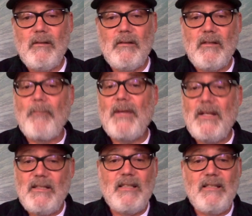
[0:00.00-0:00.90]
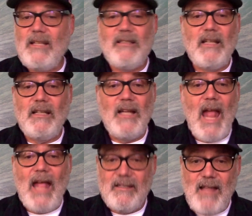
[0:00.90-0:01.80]
Something's existing that
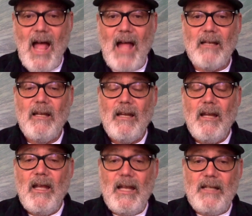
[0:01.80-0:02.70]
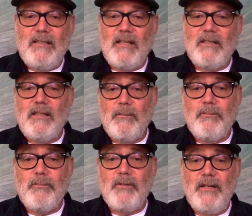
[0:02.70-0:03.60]
has not existed
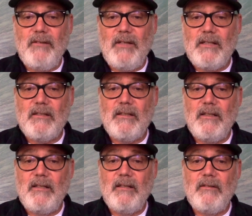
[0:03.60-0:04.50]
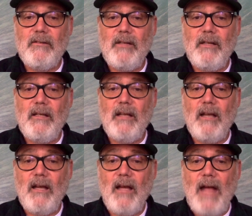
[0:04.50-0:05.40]
previously to the
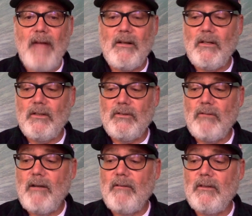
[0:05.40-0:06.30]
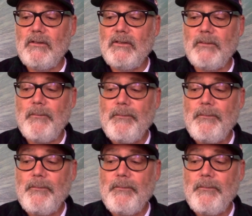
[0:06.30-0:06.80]
agricultural revolution.